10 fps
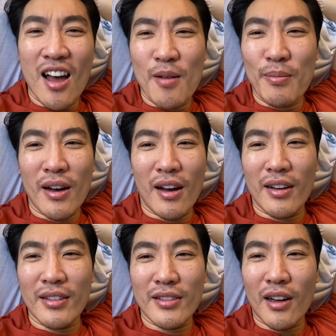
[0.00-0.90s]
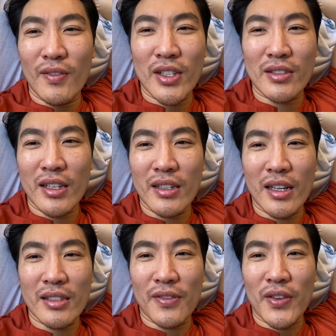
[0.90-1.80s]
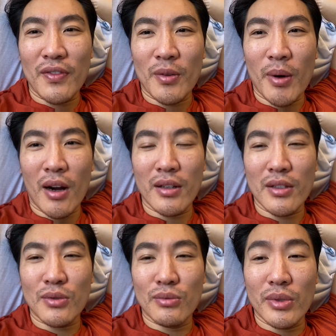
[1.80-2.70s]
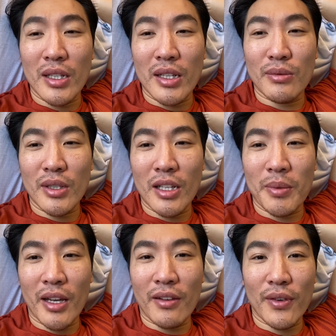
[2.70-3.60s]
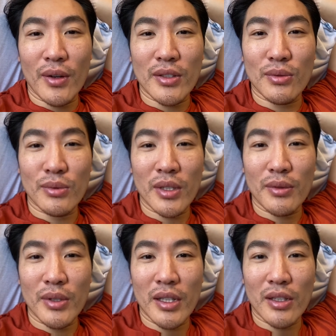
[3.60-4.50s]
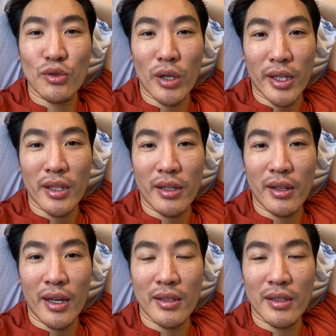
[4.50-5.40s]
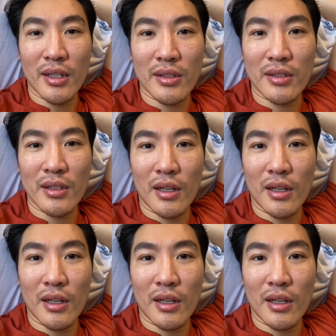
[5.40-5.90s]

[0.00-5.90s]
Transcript: But obviously, like the fever part is really painful. It's really draining, and it's